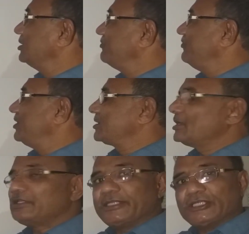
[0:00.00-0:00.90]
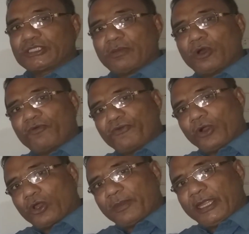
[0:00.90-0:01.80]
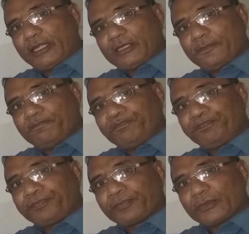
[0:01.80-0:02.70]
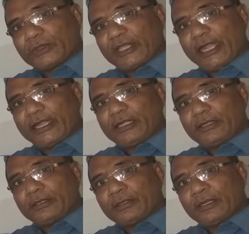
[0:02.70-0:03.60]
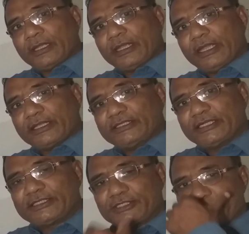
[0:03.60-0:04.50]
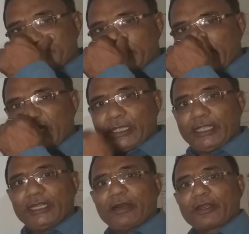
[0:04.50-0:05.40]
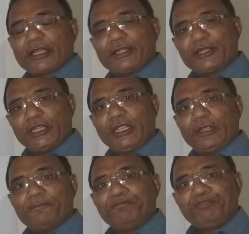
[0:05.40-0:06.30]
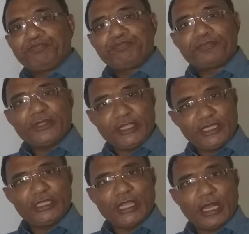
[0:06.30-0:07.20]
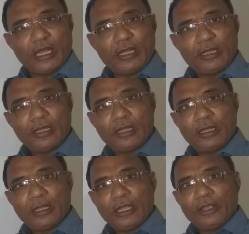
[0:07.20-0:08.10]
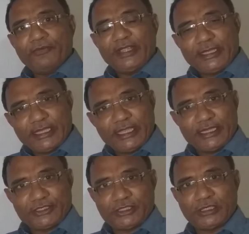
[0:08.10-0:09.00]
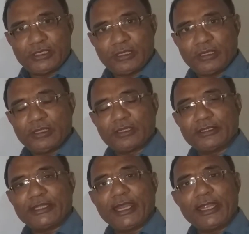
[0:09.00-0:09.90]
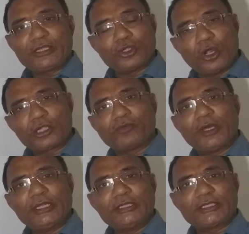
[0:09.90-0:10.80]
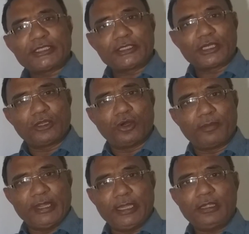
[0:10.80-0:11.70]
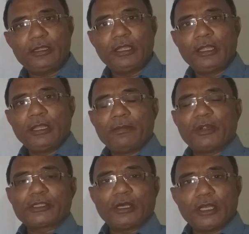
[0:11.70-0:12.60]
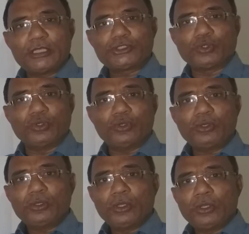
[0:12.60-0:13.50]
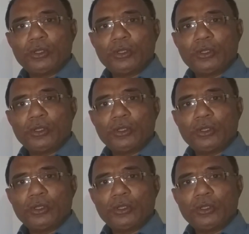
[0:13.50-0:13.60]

the federal system of government that exists in our country, India, we get that not only the central government but also